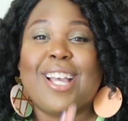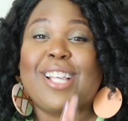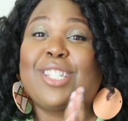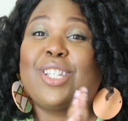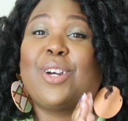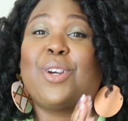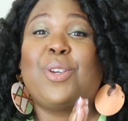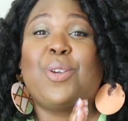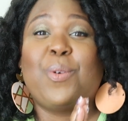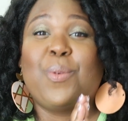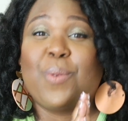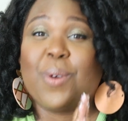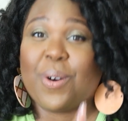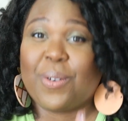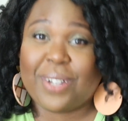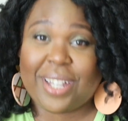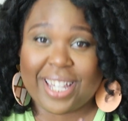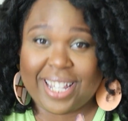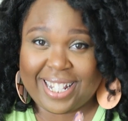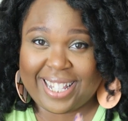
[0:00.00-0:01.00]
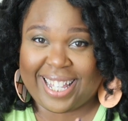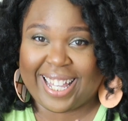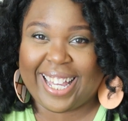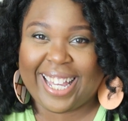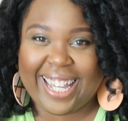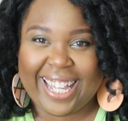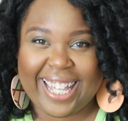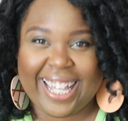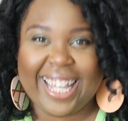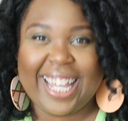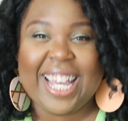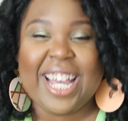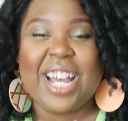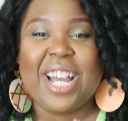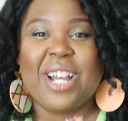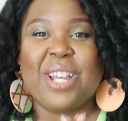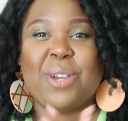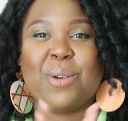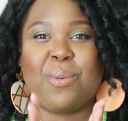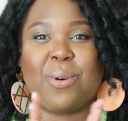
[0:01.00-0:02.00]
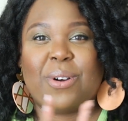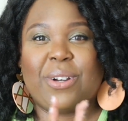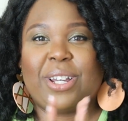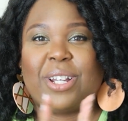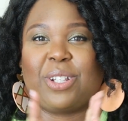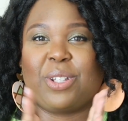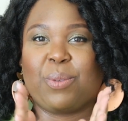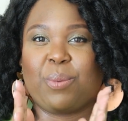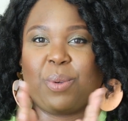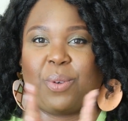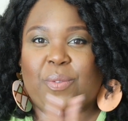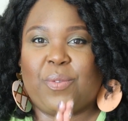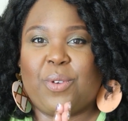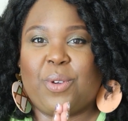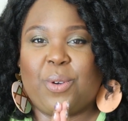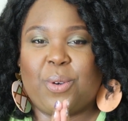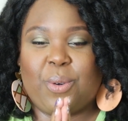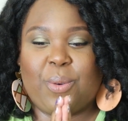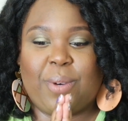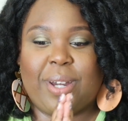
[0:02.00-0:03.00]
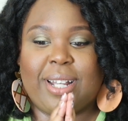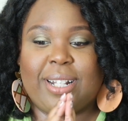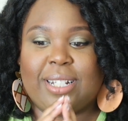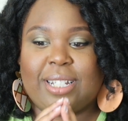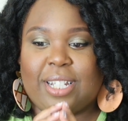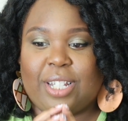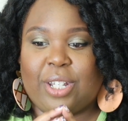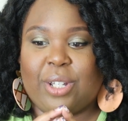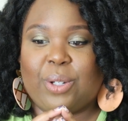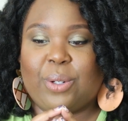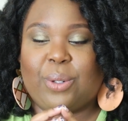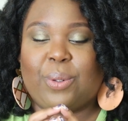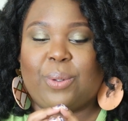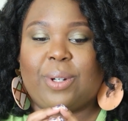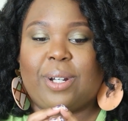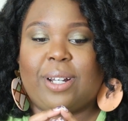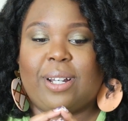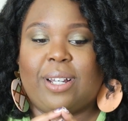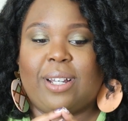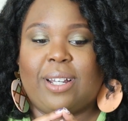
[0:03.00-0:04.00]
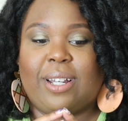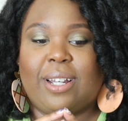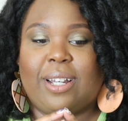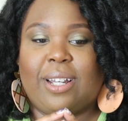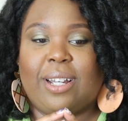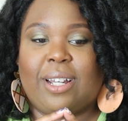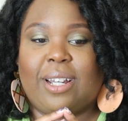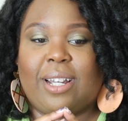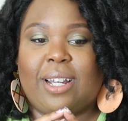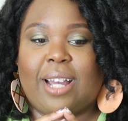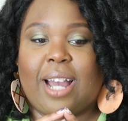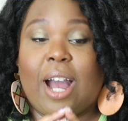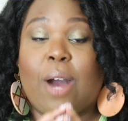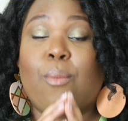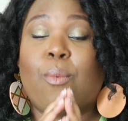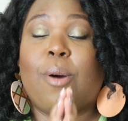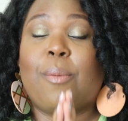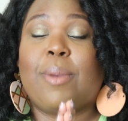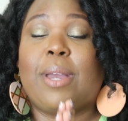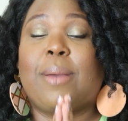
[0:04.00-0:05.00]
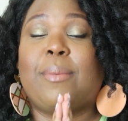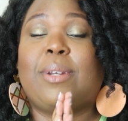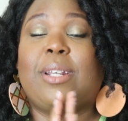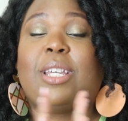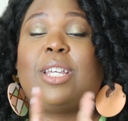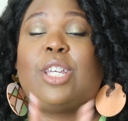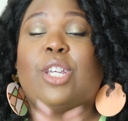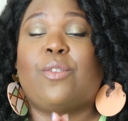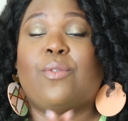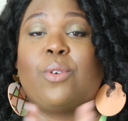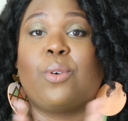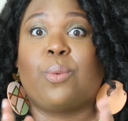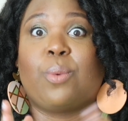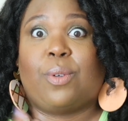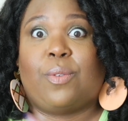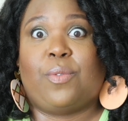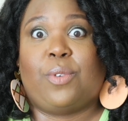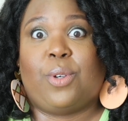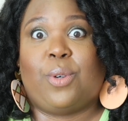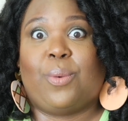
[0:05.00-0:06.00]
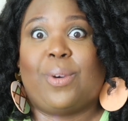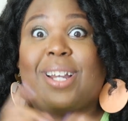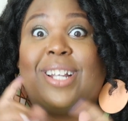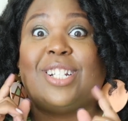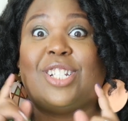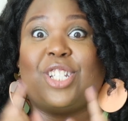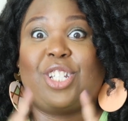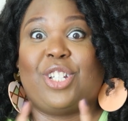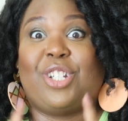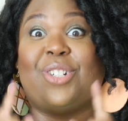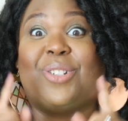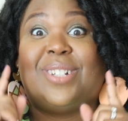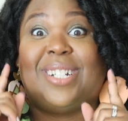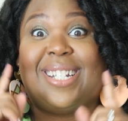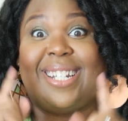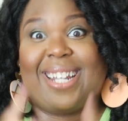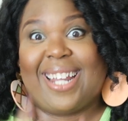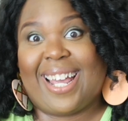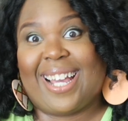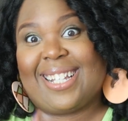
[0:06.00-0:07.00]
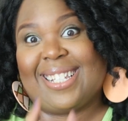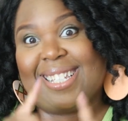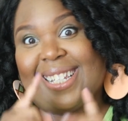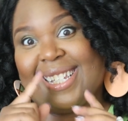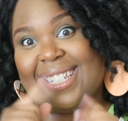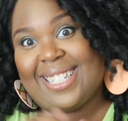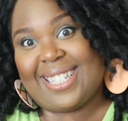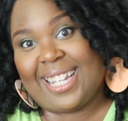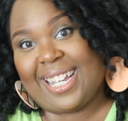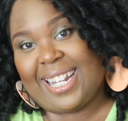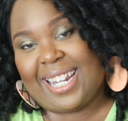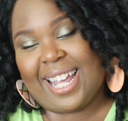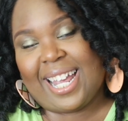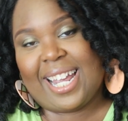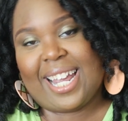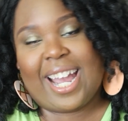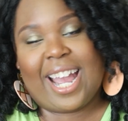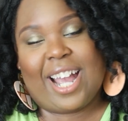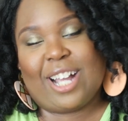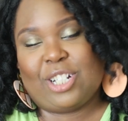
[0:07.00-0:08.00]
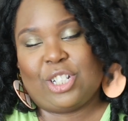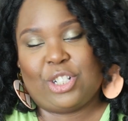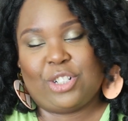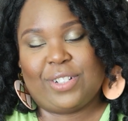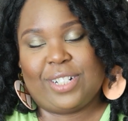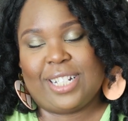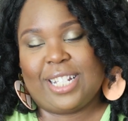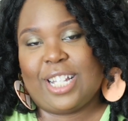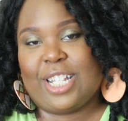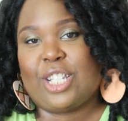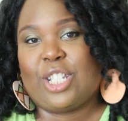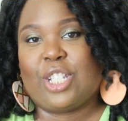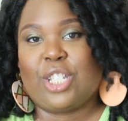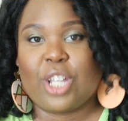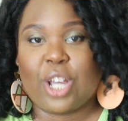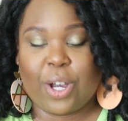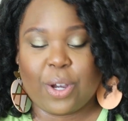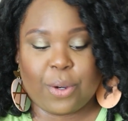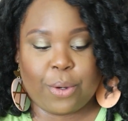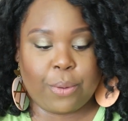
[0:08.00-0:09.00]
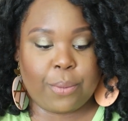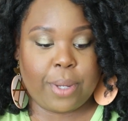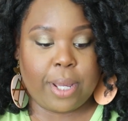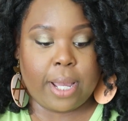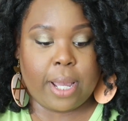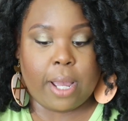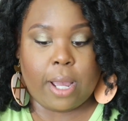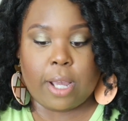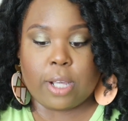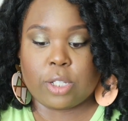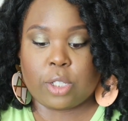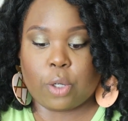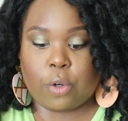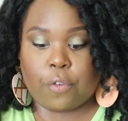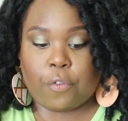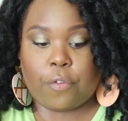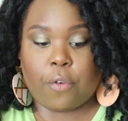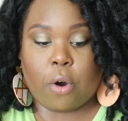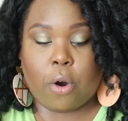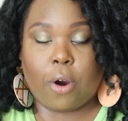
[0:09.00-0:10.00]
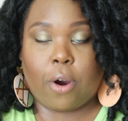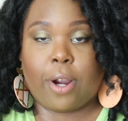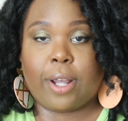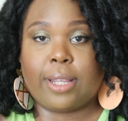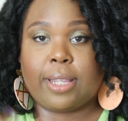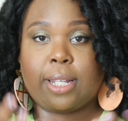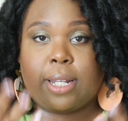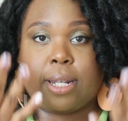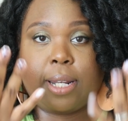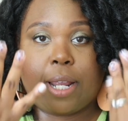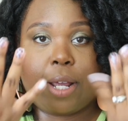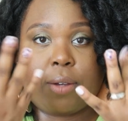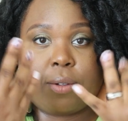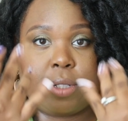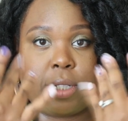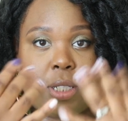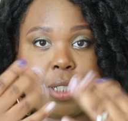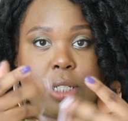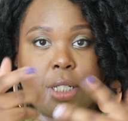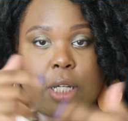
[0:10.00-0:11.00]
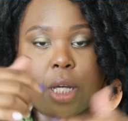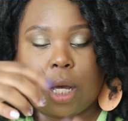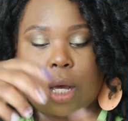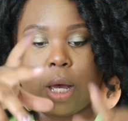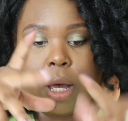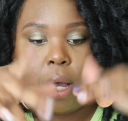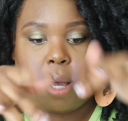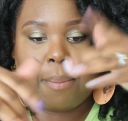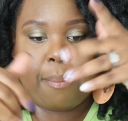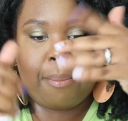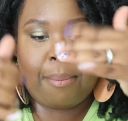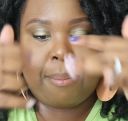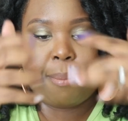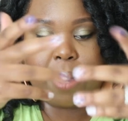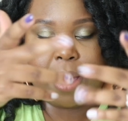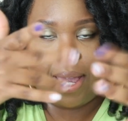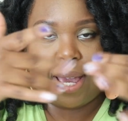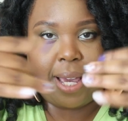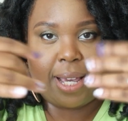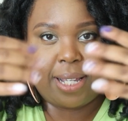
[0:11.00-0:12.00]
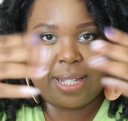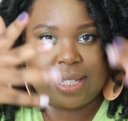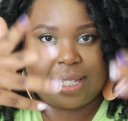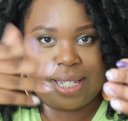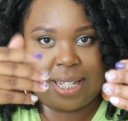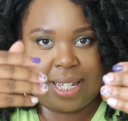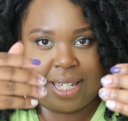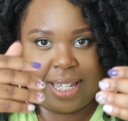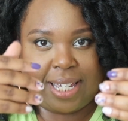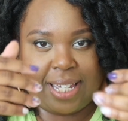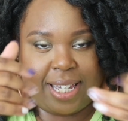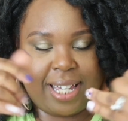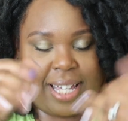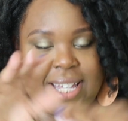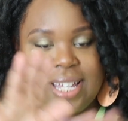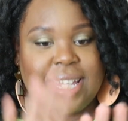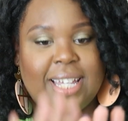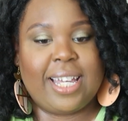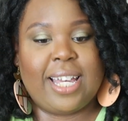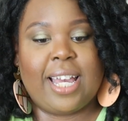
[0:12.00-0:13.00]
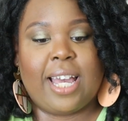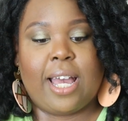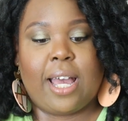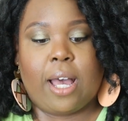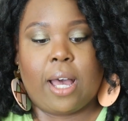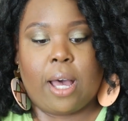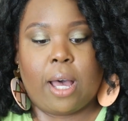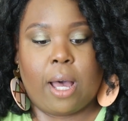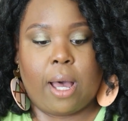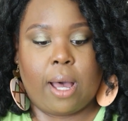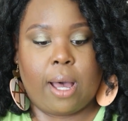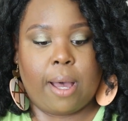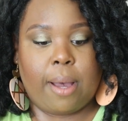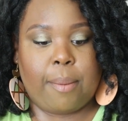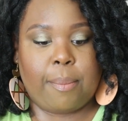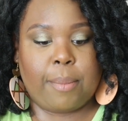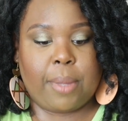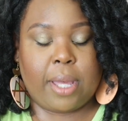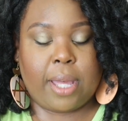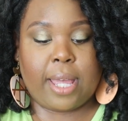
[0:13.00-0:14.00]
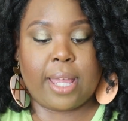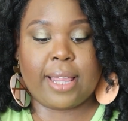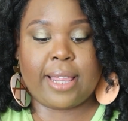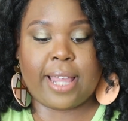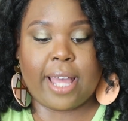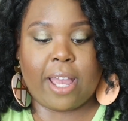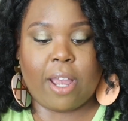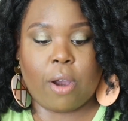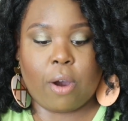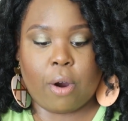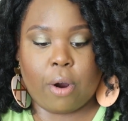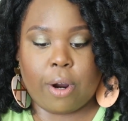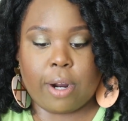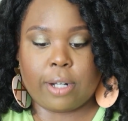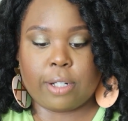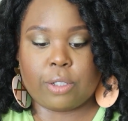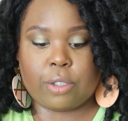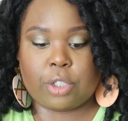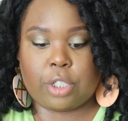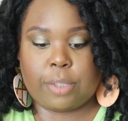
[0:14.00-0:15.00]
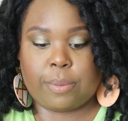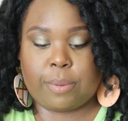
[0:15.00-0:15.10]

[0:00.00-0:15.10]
so you won't get you won't get the review until I won't be able to give you a review until next Sunday actually. So far the nails look amazing. They are a little